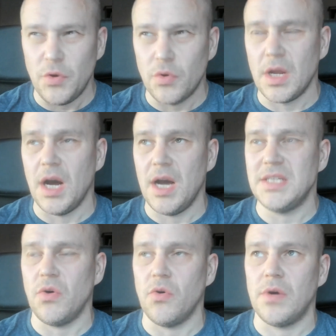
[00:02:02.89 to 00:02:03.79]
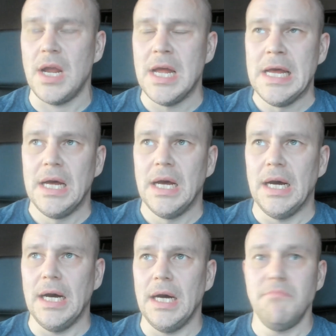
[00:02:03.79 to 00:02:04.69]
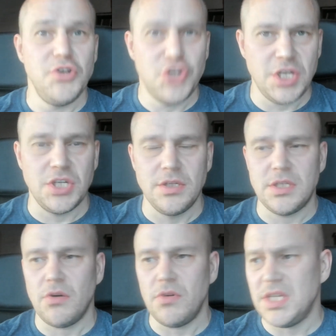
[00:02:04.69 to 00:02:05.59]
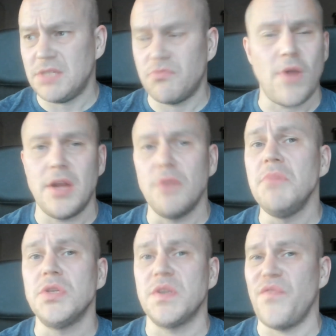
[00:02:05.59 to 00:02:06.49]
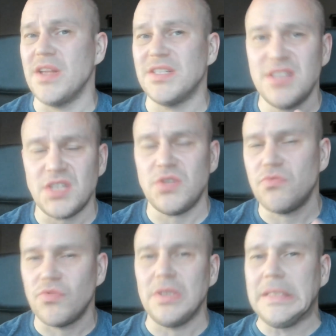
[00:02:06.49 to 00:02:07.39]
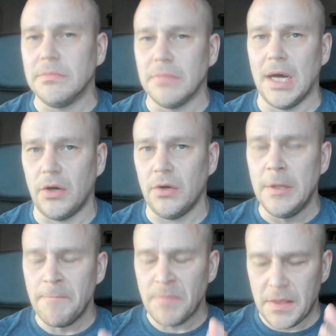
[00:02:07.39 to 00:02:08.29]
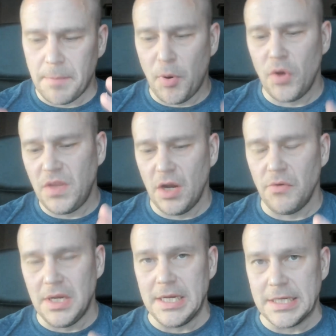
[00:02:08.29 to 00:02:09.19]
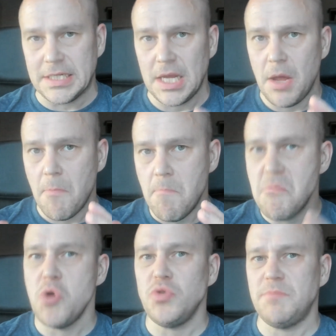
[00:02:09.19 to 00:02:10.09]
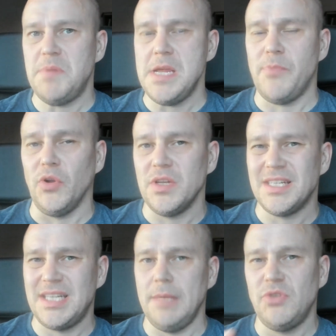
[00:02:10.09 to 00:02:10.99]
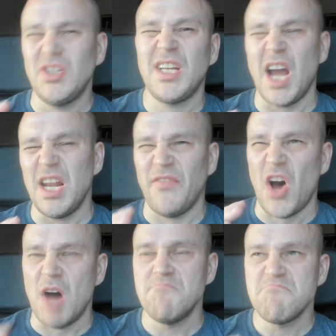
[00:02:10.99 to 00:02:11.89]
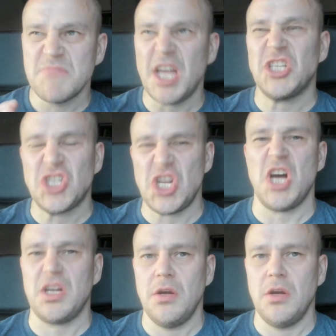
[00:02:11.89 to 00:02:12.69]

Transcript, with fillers: guys or uh, musicians or just random music fans. It doesn't really matter. The point here is most people seem to kind of uh, get stuck